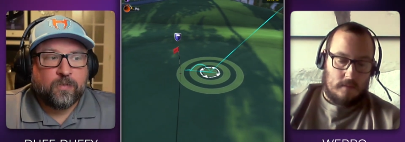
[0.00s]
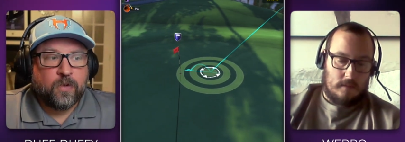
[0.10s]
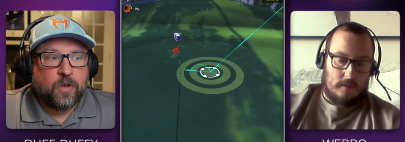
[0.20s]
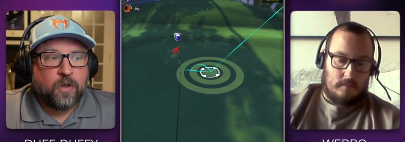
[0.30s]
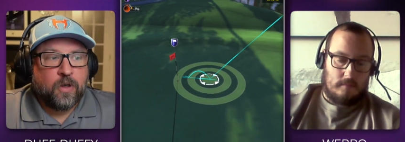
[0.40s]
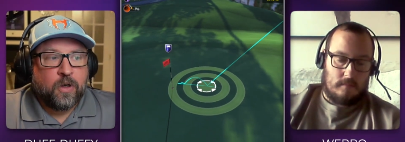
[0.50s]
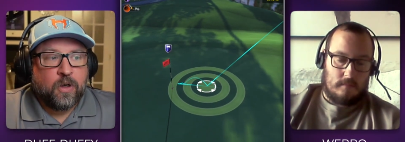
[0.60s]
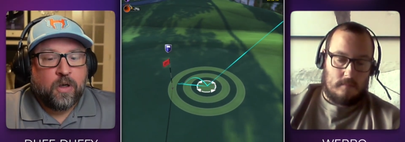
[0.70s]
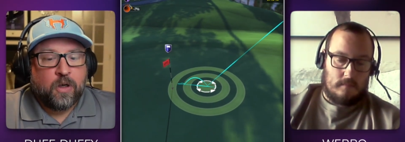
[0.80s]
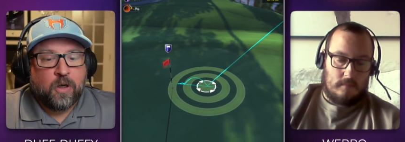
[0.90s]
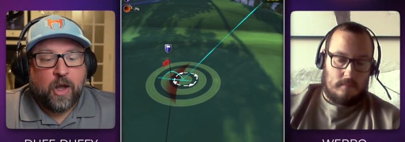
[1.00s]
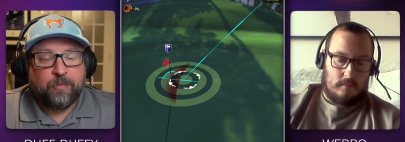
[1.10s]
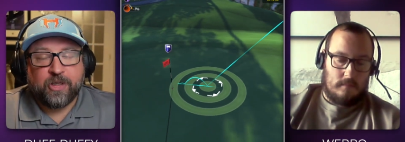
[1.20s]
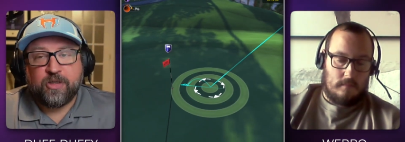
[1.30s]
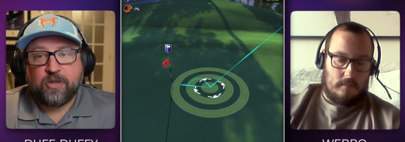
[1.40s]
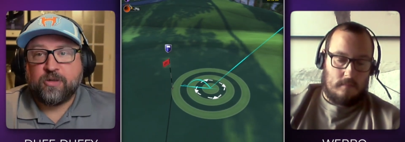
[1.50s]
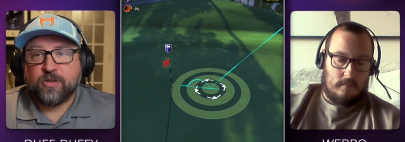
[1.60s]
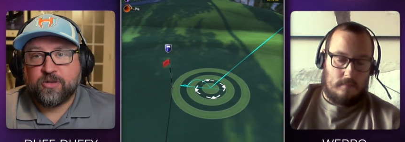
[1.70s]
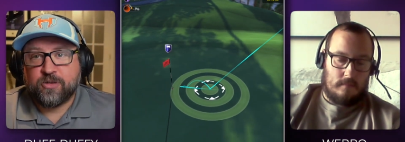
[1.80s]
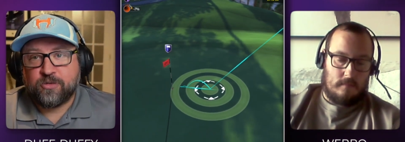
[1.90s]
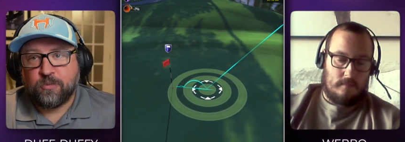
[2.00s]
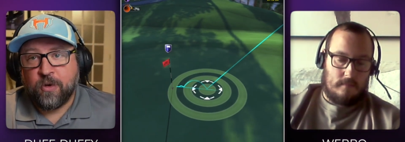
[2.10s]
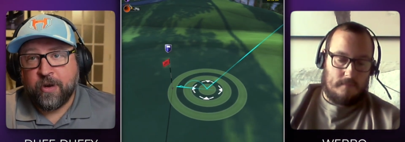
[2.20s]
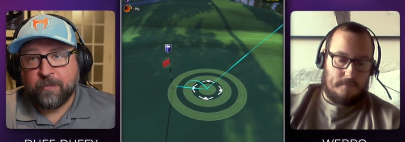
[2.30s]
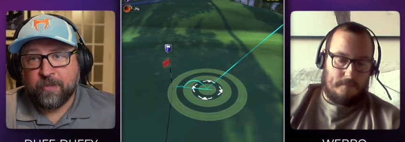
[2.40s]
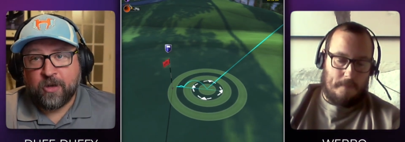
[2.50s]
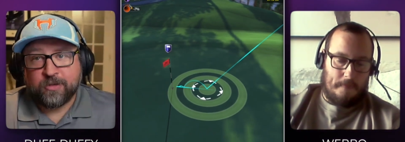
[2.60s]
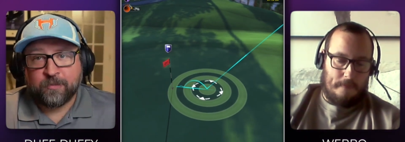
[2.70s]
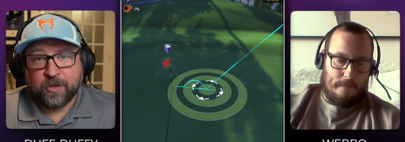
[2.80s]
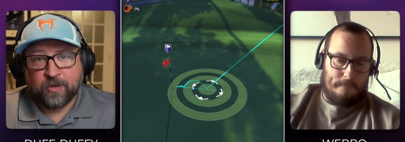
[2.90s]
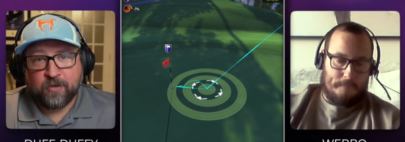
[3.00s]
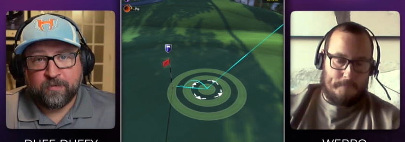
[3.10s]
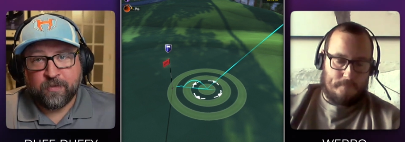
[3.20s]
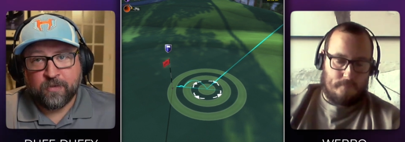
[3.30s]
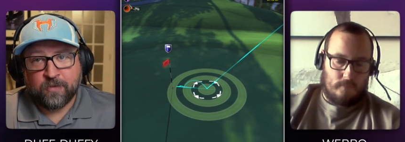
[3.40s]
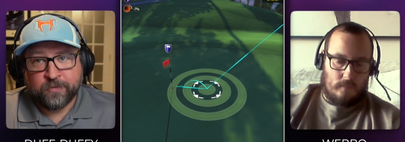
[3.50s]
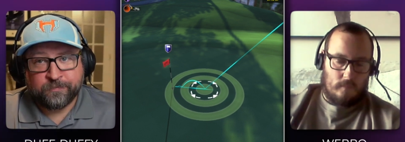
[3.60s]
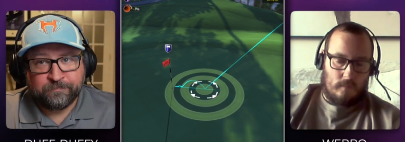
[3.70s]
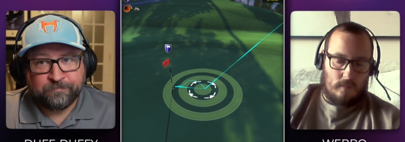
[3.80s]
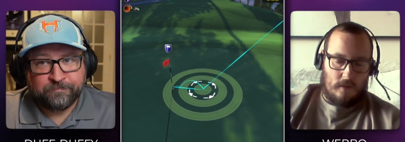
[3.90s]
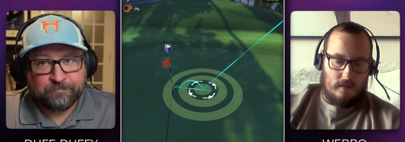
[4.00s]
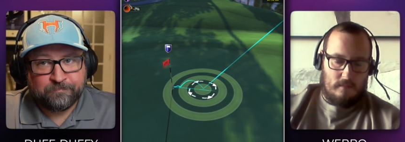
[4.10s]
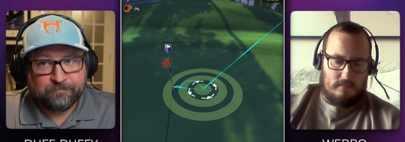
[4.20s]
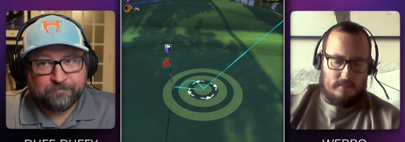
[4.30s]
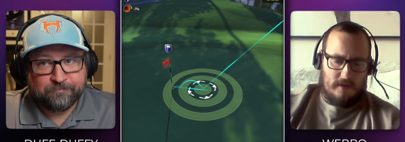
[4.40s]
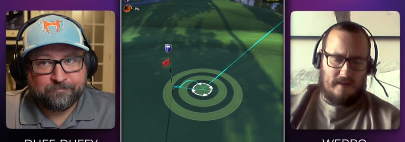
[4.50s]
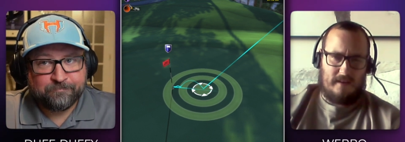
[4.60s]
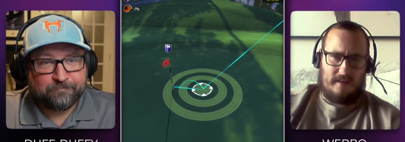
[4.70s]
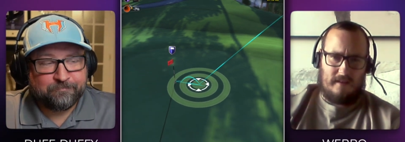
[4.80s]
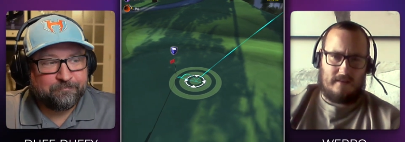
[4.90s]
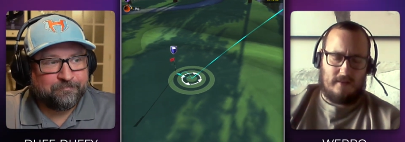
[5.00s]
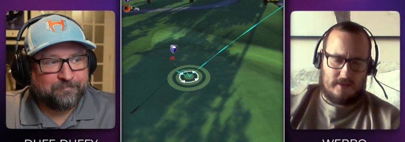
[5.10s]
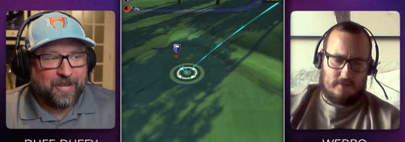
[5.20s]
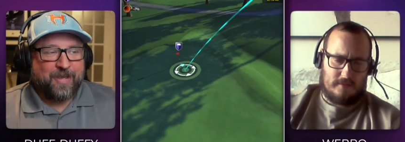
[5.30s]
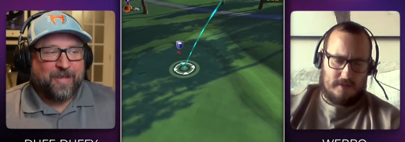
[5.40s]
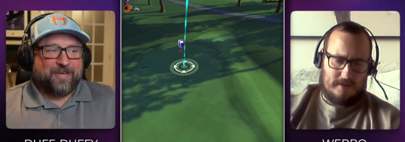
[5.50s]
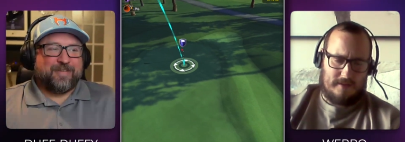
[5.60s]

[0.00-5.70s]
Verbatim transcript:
Speaker 1: Um,
Speaker 2: I bet you would destroy him at Ultimate Golf, though.
Speaker 1: Yeah, gosh, would yeah.